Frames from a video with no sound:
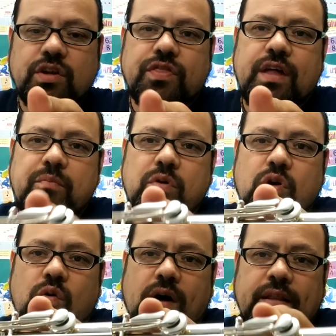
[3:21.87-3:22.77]
Your thumb will
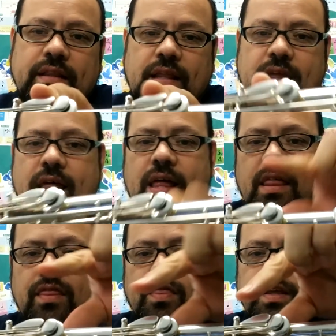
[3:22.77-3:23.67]
go on
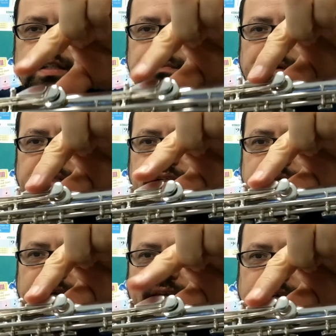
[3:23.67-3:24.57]
this button
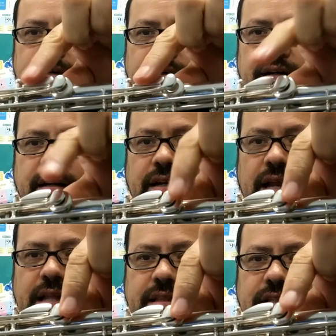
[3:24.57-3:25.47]
right here.
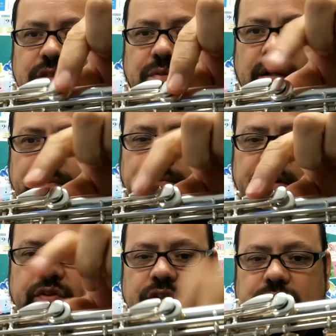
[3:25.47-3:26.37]
Not this one,
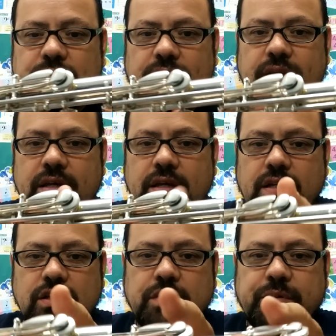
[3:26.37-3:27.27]
but this one.
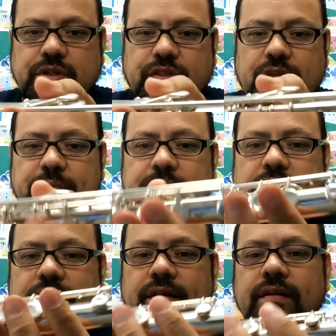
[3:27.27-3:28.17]
So you put your thumb
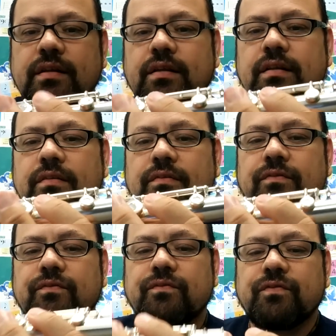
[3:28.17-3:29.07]
there,
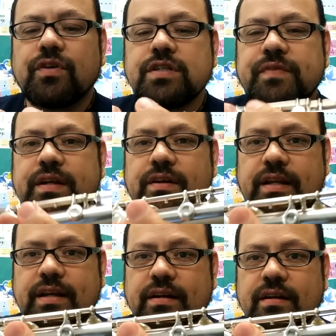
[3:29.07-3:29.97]
first finger
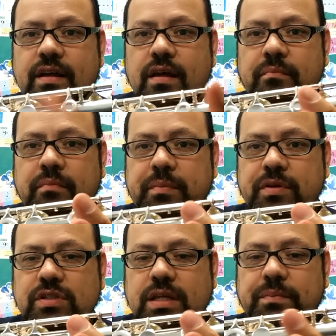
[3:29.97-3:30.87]
here. Remember,
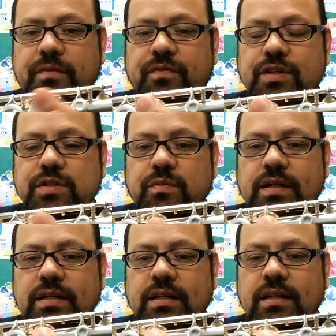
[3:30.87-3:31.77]
you skip the first
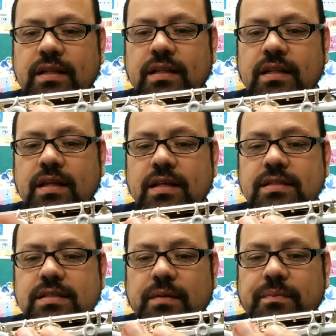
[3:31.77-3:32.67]
one,
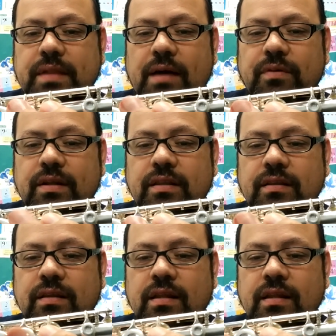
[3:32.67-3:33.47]
skip that one.